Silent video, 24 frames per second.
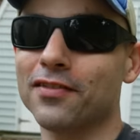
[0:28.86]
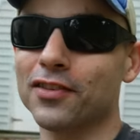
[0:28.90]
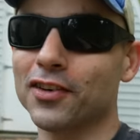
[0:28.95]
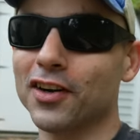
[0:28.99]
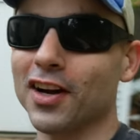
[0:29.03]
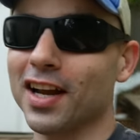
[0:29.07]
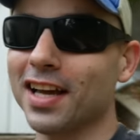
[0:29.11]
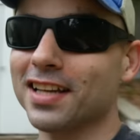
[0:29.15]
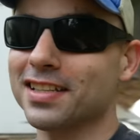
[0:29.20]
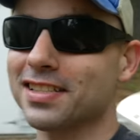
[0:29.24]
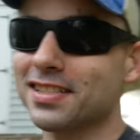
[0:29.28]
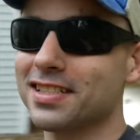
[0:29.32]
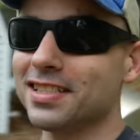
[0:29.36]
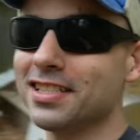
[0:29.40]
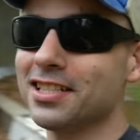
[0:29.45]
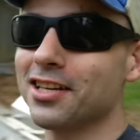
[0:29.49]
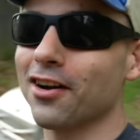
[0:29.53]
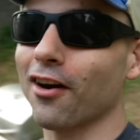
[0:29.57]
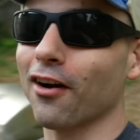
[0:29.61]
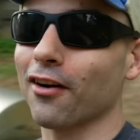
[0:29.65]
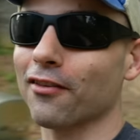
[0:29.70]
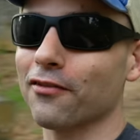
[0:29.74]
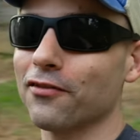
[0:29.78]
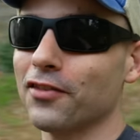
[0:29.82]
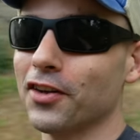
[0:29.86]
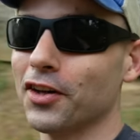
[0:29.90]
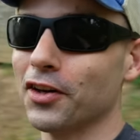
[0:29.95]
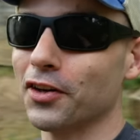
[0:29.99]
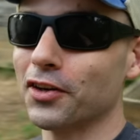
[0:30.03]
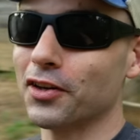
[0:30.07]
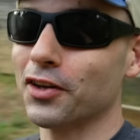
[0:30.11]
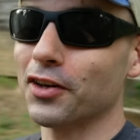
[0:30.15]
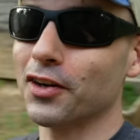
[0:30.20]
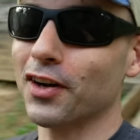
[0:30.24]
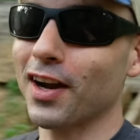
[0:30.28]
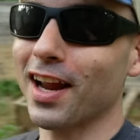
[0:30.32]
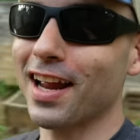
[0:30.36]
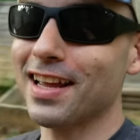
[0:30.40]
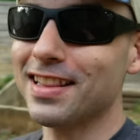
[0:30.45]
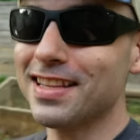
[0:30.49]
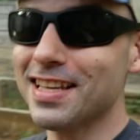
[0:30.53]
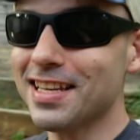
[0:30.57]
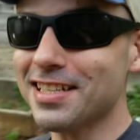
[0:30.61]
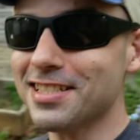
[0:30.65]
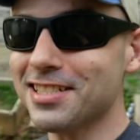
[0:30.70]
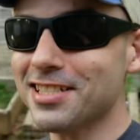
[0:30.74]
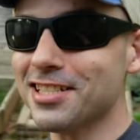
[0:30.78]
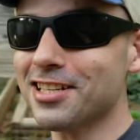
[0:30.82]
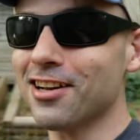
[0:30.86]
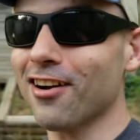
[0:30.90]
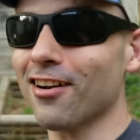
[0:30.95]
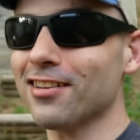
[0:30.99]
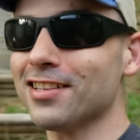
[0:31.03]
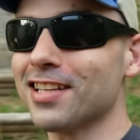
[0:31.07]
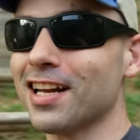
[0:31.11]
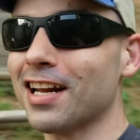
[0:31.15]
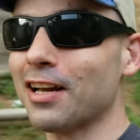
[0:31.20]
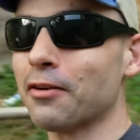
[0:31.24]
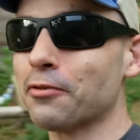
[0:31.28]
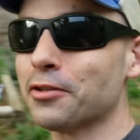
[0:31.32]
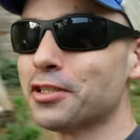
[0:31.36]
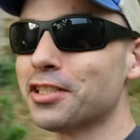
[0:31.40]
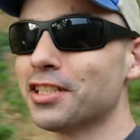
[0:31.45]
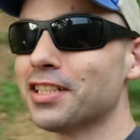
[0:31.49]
a Lumix G85 in 2019? This